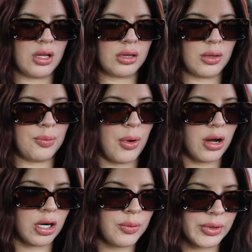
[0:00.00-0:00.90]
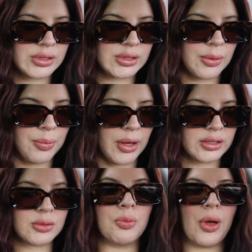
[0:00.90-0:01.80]
the bottom is the
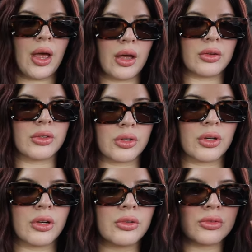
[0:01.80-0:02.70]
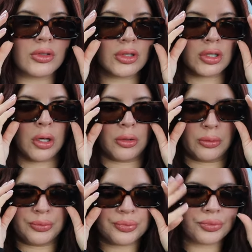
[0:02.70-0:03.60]
best bet, you know.
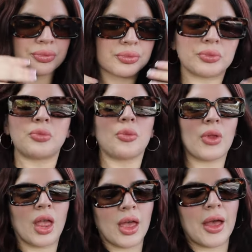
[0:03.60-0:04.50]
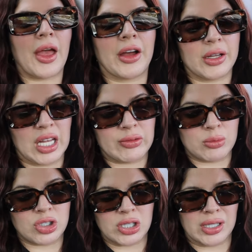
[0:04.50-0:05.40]
So I got that
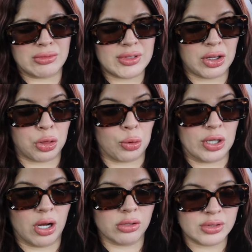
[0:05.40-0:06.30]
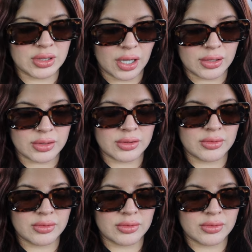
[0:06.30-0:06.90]
from Shein. It was like $3, guys.